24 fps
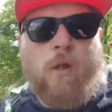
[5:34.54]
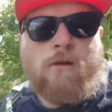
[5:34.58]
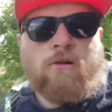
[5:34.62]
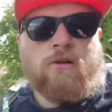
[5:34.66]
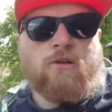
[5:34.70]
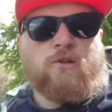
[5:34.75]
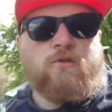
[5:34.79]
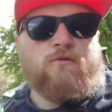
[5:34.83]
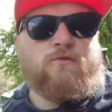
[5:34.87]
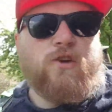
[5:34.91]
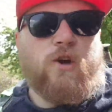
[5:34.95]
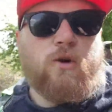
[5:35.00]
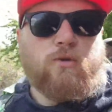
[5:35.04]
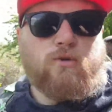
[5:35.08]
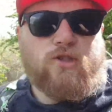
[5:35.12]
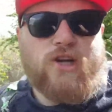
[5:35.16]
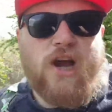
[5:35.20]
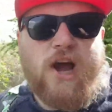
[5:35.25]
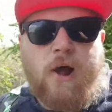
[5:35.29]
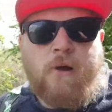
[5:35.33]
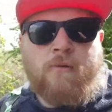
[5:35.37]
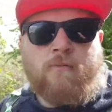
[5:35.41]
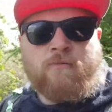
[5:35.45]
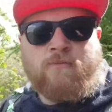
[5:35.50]
It's the
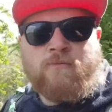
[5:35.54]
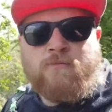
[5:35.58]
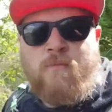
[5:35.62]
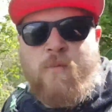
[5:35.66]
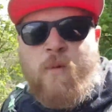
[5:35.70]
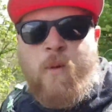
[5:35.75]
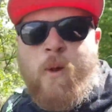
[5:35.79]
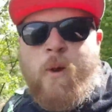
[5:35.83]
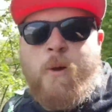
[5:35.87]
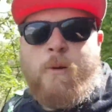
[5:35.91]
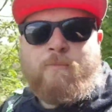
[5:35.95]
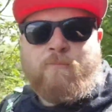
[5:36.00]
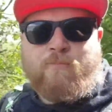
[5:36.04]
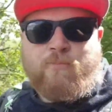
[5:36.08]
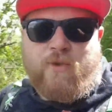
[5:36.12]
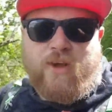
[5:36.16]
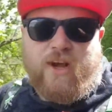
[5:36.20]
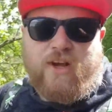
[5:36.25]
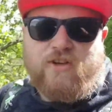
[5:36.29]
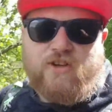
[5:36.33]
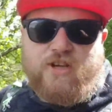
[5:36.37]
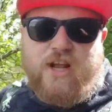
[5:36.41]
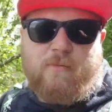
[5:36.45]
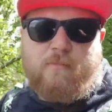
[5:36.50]
future. Get
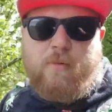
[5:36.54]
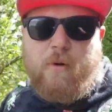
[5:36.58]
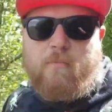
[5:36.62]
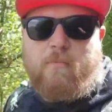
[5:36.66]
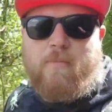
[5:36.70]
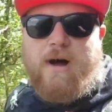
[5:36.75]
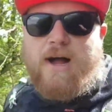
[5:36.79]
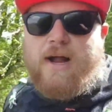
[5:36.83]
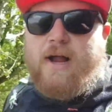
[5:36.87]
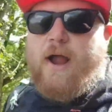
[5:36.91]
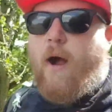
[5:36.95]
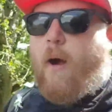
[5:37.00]
yourself a bum bag.